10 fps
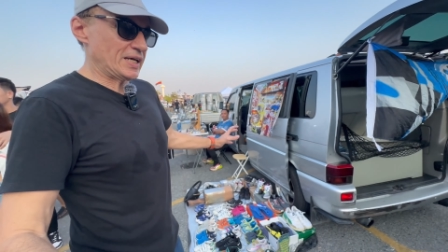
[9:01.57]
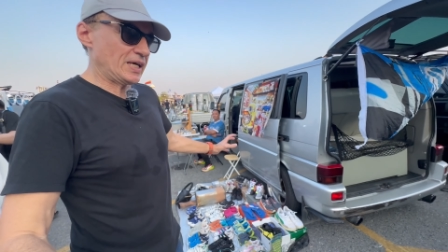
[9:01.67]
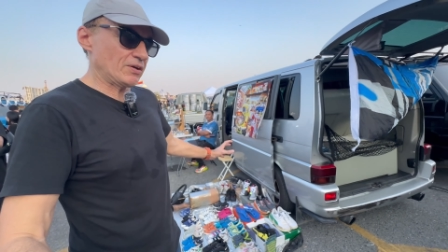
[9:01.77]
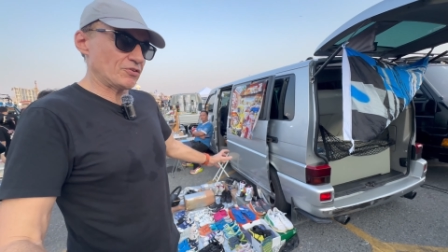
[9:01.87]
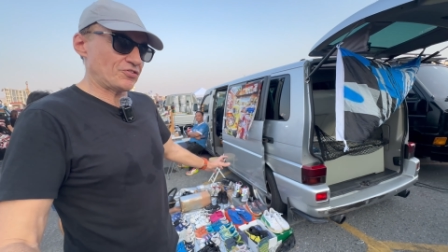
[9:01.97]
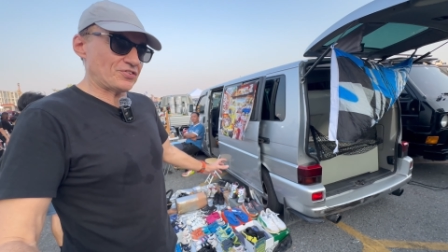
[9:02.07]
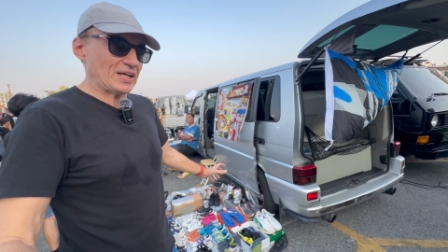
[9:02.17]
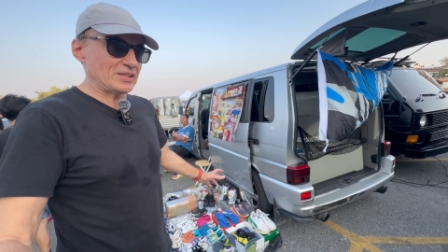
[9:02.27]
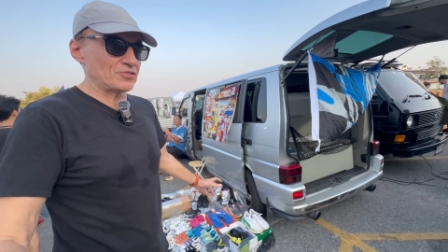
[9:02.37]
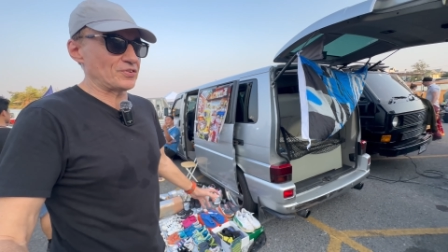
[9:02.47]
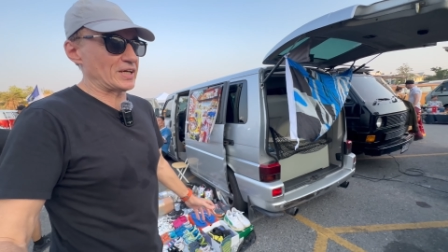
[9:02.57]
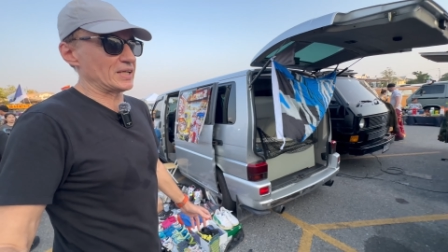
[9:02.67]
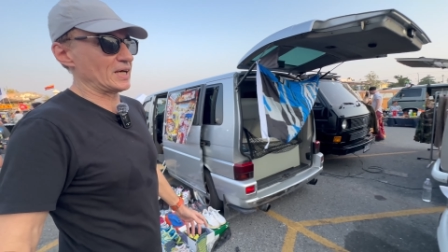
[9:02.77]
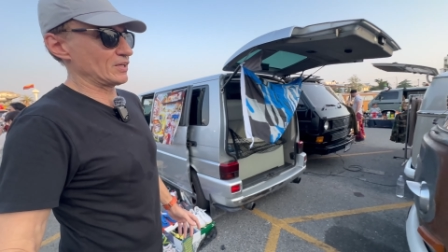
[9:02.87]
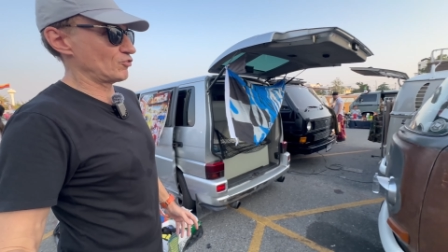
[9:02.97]
here is selling
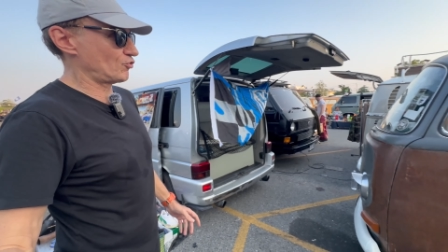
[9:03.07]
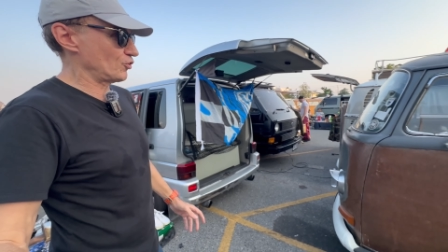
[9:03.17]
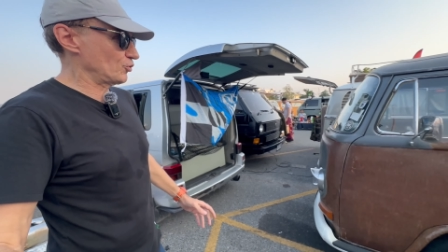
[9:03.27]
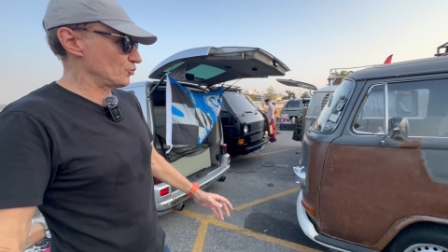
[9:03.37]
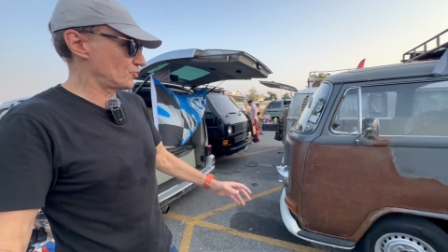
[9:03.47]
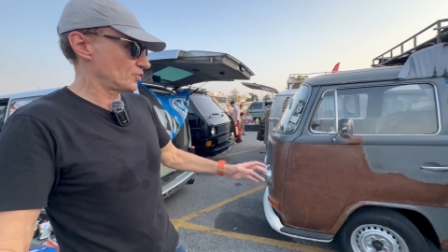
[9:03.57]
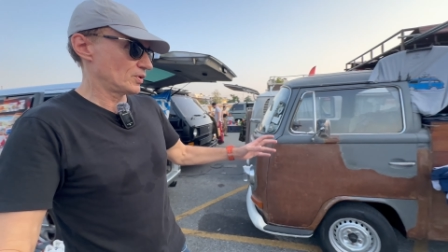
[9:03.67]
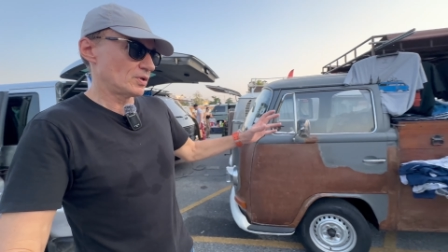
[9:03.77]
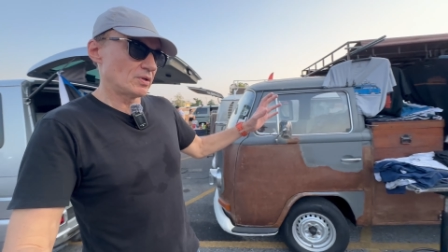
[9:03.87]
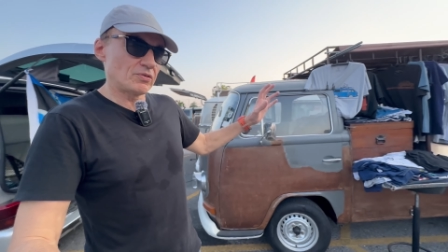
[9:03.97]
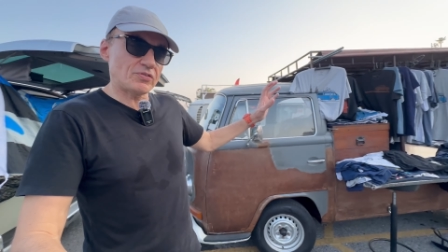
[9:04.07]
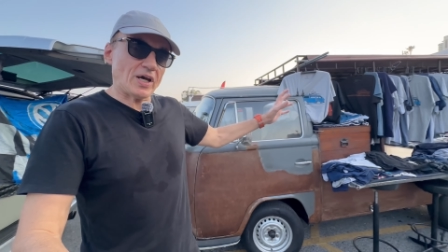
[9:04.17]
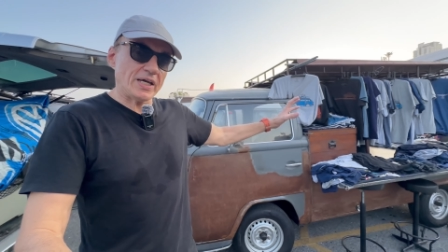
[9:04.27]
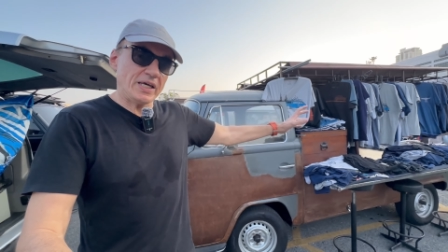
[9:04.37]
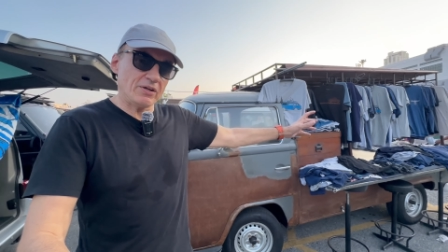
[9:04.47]
second-hand shoes. This
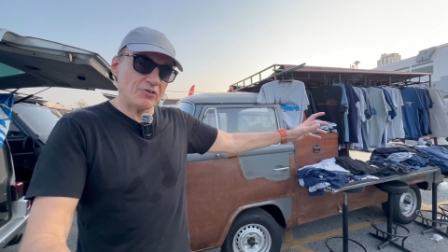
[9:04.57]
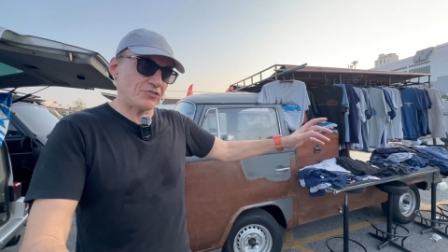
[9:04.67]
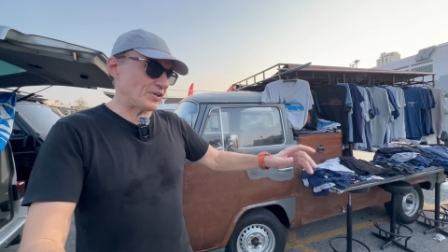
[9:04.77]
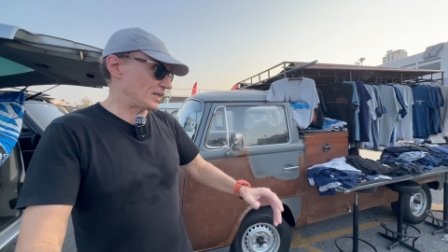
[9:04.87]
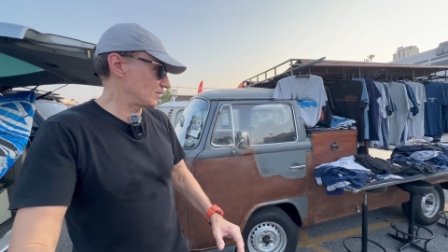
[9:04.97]
guy here is selling